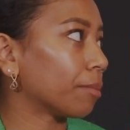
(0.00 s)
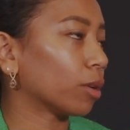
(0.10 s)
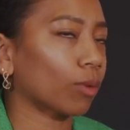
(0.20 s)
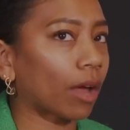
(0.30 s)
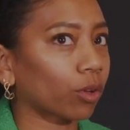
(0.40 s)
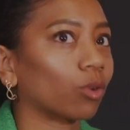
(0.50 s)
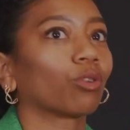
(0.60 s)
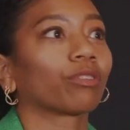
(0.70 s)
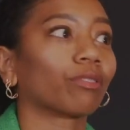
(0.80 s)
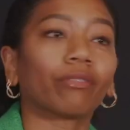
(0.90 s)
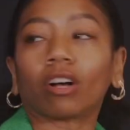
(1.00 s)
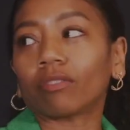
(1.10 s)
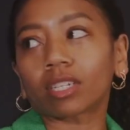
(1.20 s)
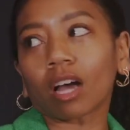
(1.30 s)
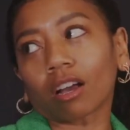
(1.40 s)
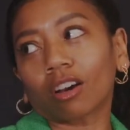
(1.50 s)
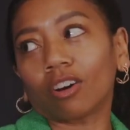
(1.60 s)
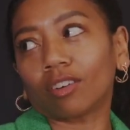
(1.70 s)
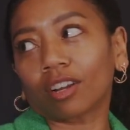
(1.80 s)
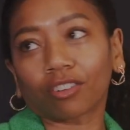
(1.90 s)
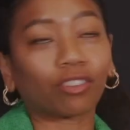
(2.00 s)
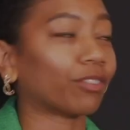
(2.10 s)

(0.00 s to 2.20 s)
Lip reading: I mean, around the corner from Velvet Taco. I don't know